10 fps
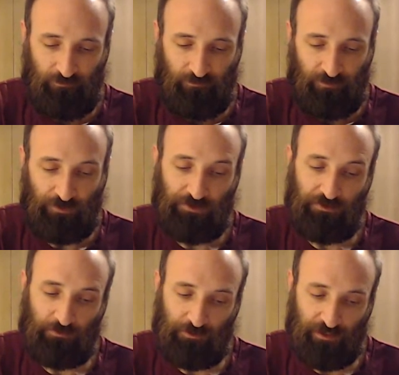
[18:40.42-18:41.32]
So this
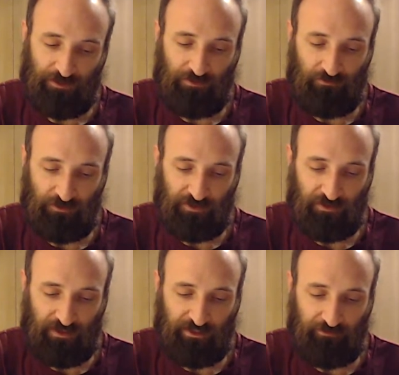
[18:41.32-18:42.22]
is protection versus
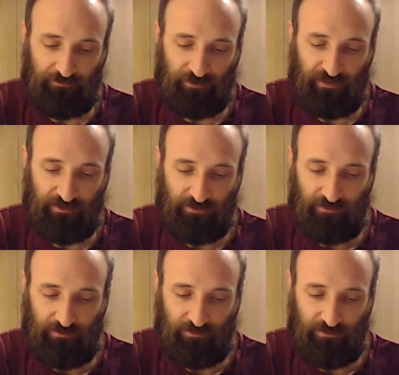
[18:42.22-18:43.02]
sacrifice.